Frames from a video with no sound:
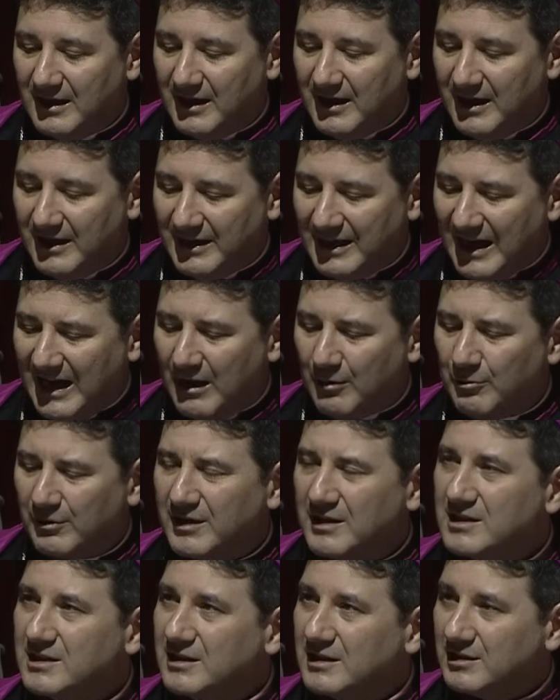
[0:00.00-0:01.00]
and how it
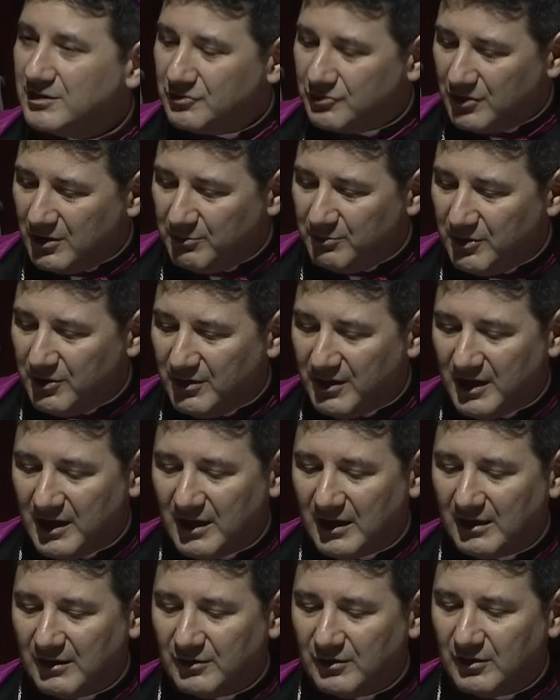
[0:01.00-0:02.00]
is
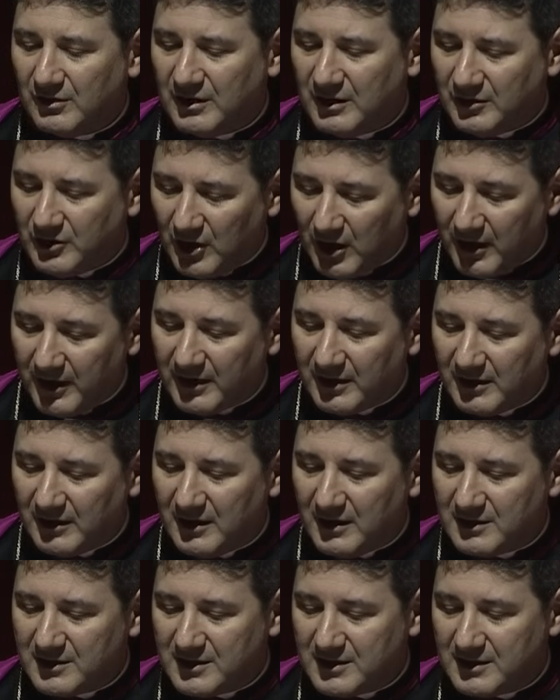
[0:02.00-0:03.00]
contributing to the
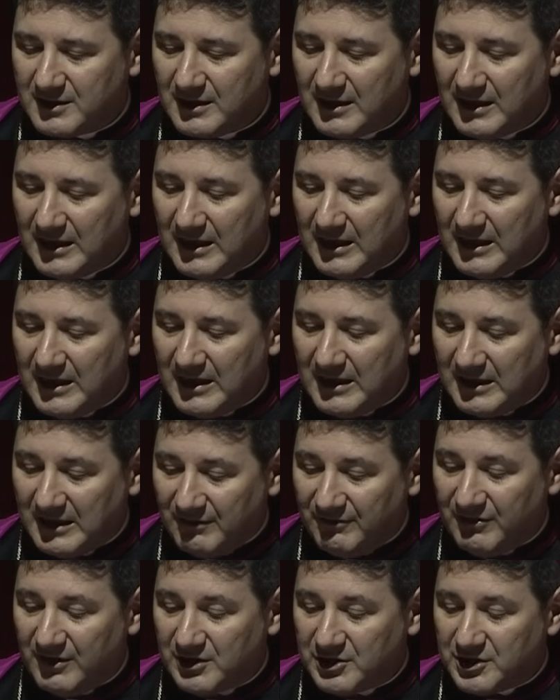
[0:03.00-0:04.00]
darkness,
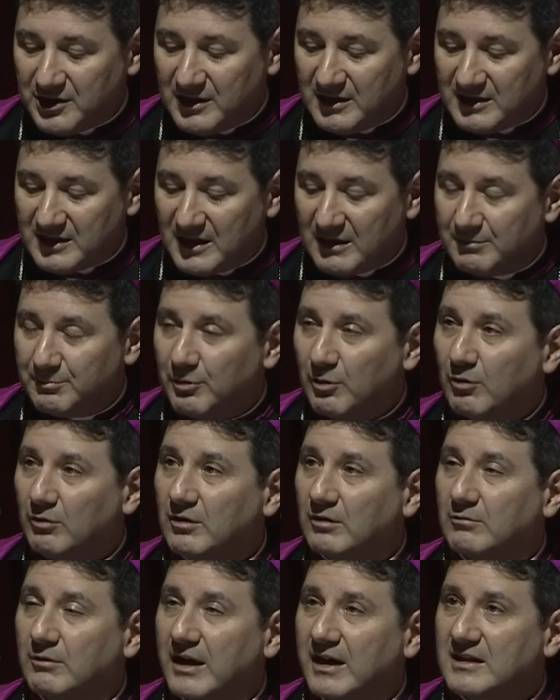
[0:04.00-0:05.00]
divisions, and
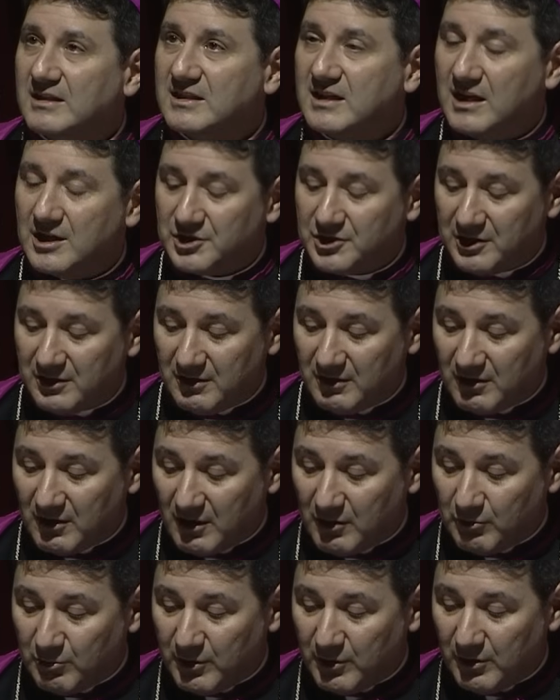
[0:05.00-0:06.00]
polarization in
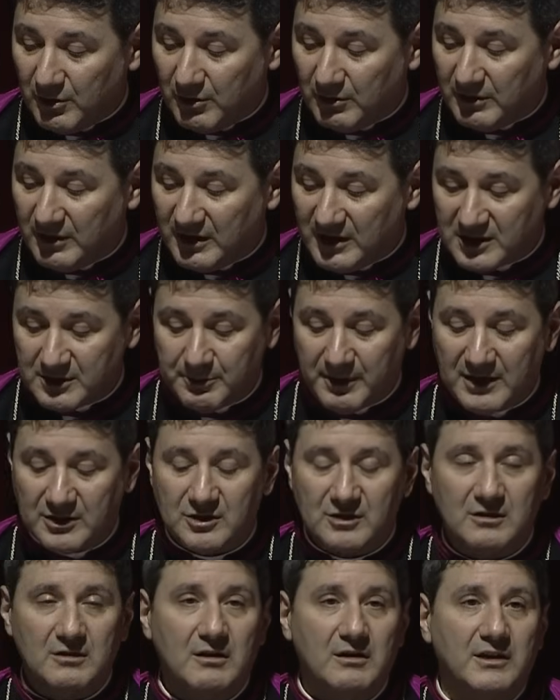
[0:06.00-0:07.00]
our world, and
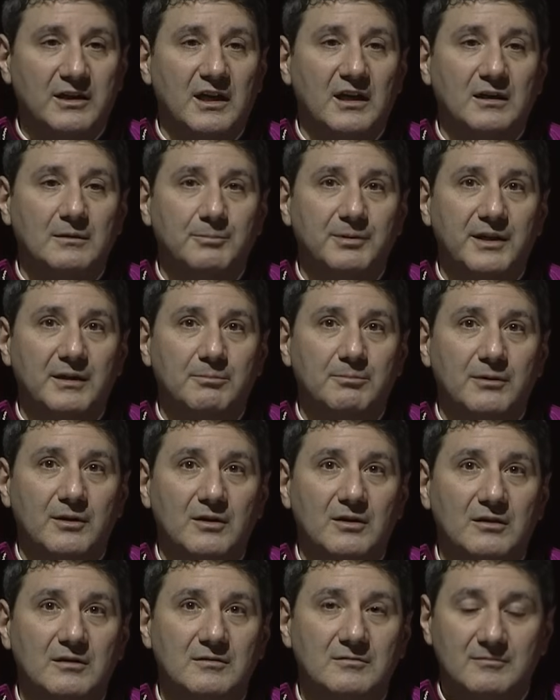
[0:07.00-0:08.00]
especially our young
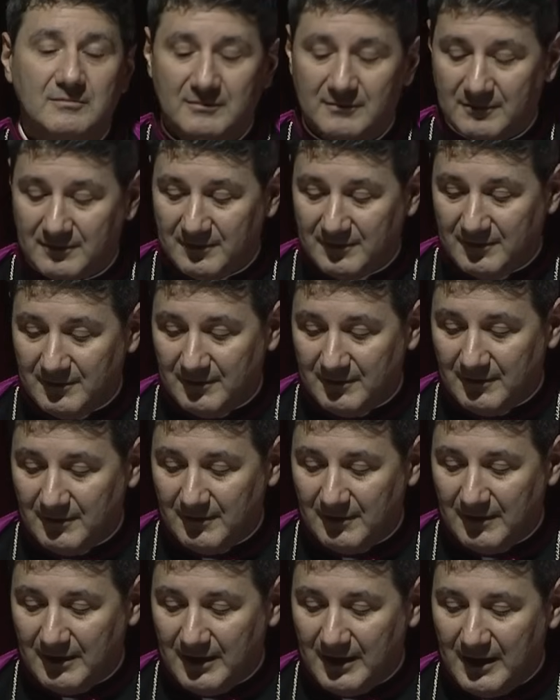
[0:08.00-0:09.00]
people.
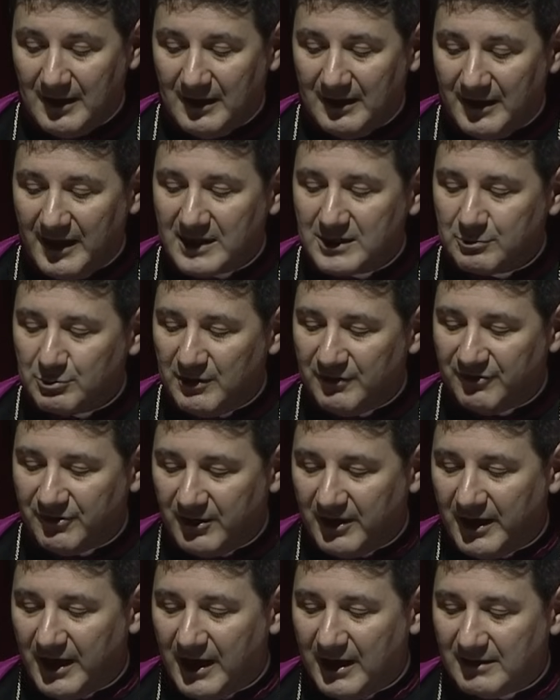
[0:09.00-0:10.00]
Lest we
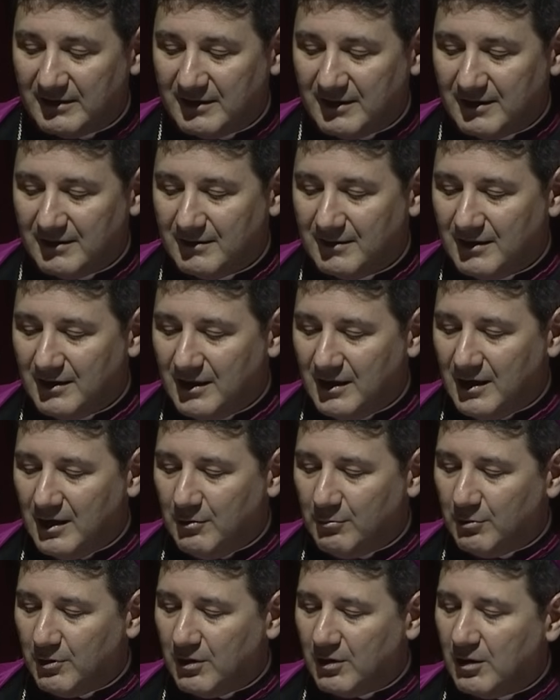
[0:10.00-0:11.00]
forget,
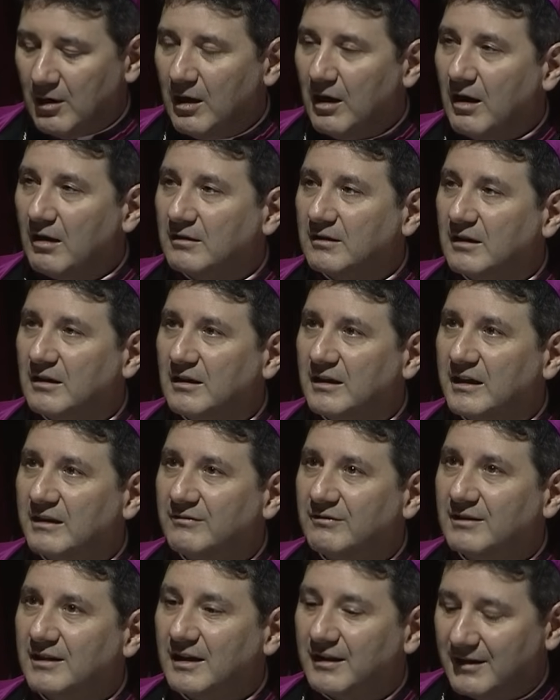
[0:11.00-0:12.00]
we're called to
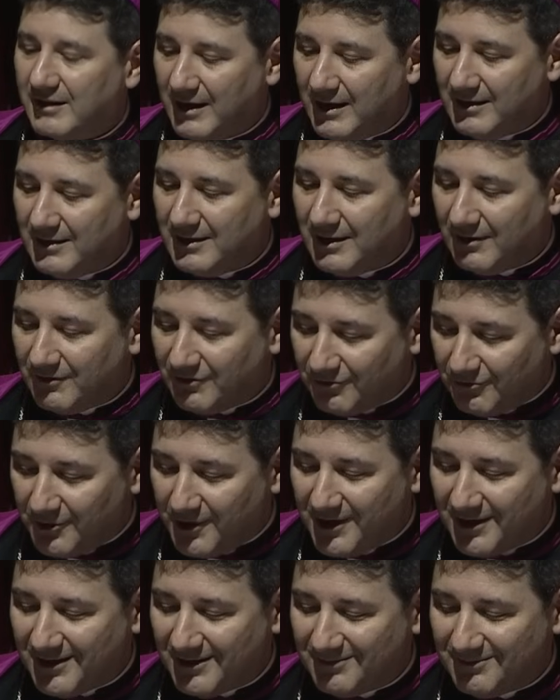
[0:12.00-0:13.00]
live in authentic
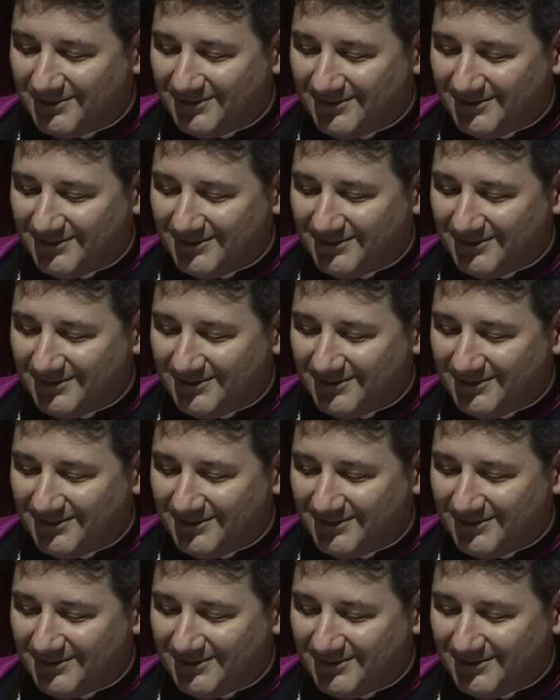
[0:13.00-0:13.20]
freedom,